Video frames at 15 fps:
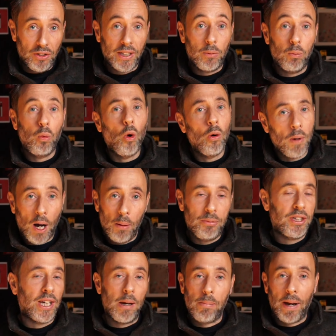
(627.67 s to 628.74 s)
warm up, to
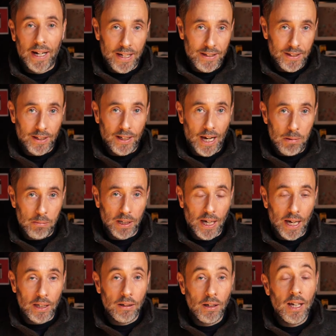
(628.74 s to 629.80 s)
get back into the game again.